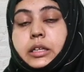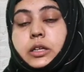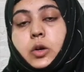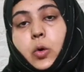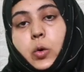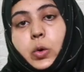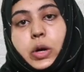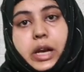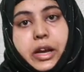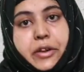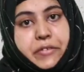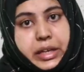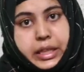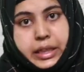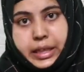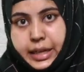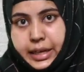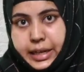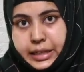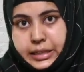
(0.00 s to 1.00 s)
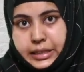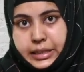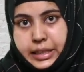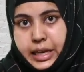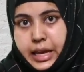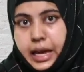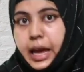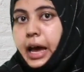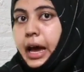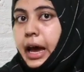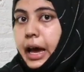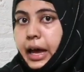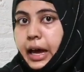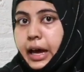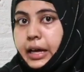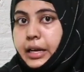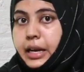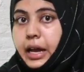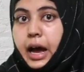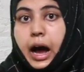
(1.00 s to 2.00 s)
the non-living things,
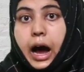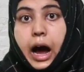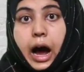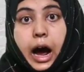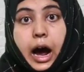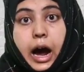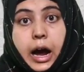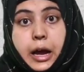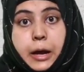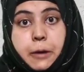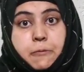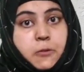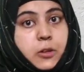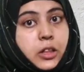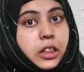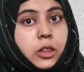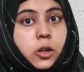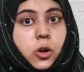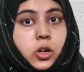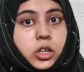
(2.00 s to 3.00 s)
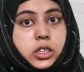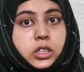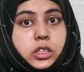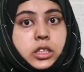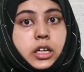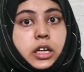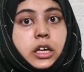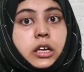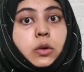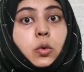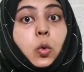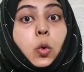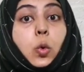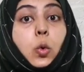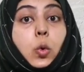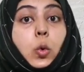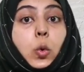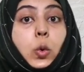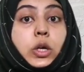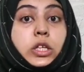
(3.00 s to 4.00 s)
and I will not say
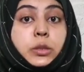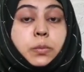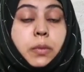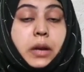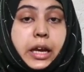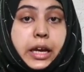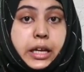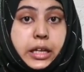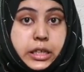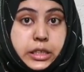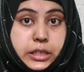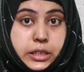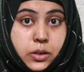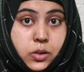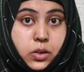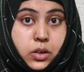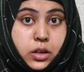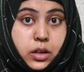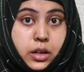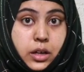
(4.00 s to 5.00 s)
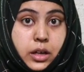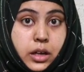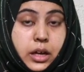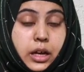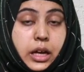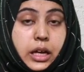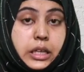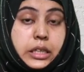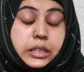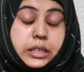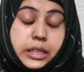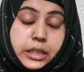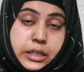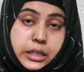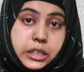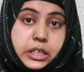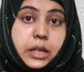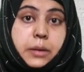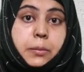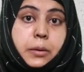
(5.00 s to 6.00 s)
who is playing the song. I'll say the
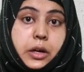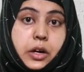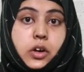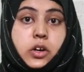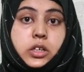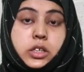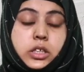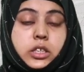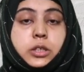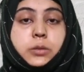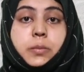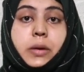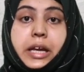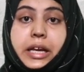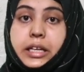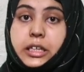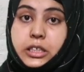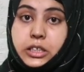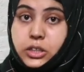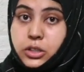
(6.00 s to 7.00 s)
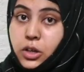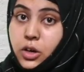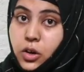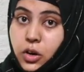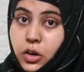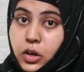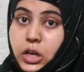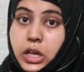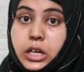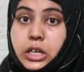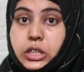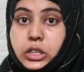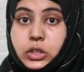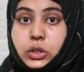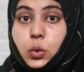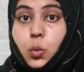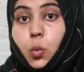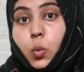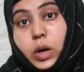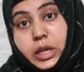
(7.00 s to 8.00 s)
tape recorder is playing the song.
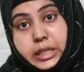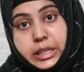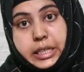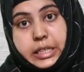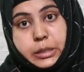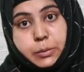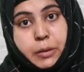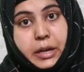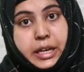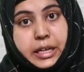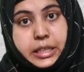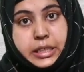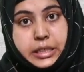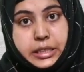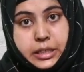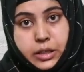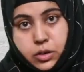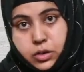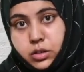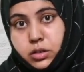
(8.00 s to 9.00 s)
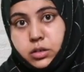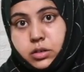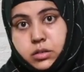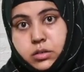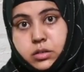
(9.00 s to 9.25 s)
So, what is playing the song?